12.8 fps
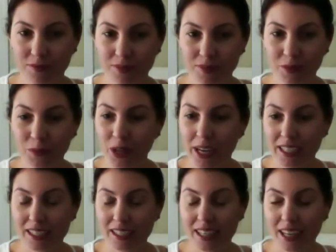Right,
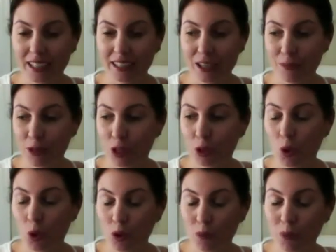exactly. I mean, the
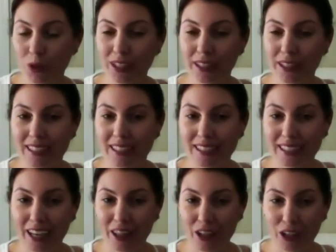goal in putting that
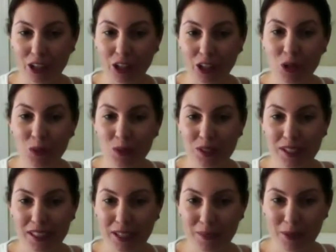together was to
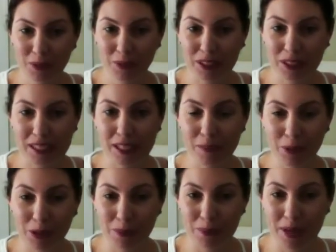keep it really
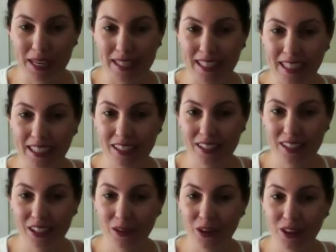simple and basic. So
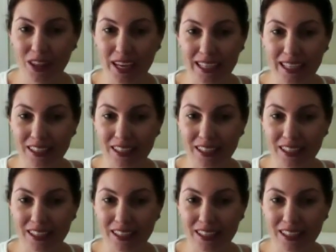all they had to